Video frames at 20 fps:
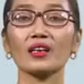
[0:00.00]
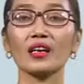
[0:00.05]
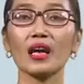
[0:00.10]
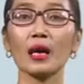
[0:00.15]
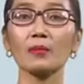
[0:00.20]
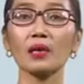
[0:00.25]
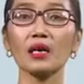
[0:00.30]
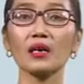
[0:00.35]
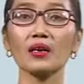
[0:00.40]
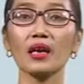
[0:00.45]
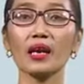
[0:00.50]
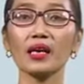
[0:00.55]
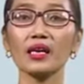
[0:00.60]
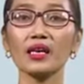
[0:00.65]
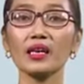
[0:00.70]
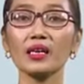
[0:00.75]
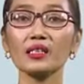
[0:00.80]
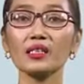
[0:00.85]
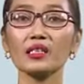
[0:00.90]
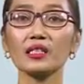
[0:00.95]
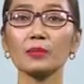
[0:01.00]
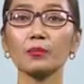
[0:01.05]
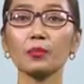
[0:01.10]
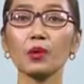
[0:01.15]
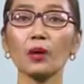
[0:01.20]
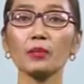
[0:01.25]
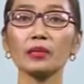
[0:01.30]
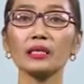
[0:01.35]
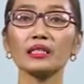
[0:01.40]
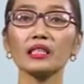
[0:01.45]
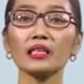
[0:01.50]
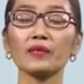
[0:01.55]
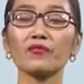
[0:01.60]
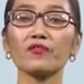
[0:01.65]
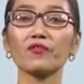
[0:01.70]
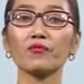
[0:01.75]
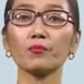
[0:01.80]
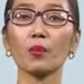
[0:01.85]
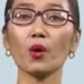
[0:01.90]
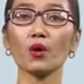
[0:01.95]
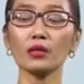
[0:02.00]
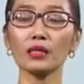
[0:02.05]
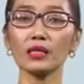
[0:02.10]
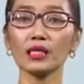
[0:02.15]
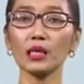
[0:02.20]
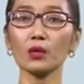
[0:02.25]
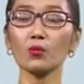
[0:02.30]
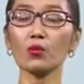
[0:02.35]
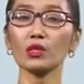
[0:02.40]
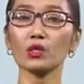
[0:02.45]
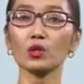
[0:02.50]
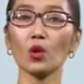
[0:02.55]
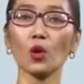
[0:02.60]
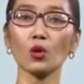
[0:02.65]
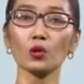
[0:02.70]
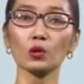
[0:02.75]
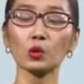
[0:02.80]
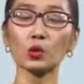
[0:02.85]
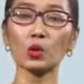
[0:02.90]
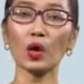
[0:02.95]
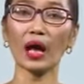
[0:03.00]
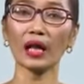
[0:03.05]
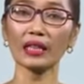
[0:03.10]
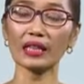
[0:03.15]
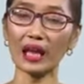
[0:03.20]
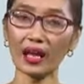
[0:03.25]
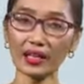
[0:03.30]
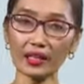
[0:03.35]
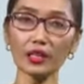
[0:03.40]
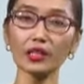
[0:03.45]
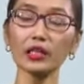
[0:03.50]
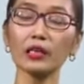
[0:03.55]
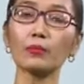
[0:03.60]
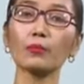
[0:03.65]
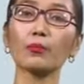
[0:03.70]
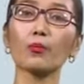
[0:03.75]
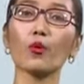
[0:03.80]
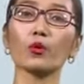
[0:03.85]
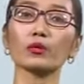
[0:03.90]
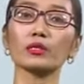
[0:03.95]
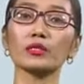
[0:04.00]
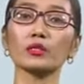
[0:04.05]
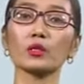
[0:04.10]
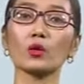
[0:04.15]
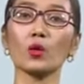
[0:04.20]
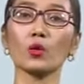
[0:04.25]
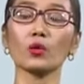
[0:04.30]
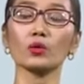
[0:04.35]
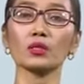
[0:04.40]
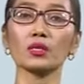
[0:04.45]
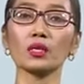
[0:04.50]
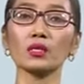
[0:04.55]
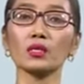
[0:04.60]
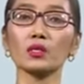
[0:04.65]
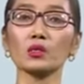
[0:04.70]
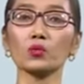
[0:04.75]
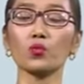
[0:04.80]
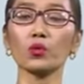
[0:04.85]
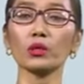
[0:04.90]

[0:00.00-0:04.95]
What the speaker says: Rama Raya's diplomatic policy was also another important cause,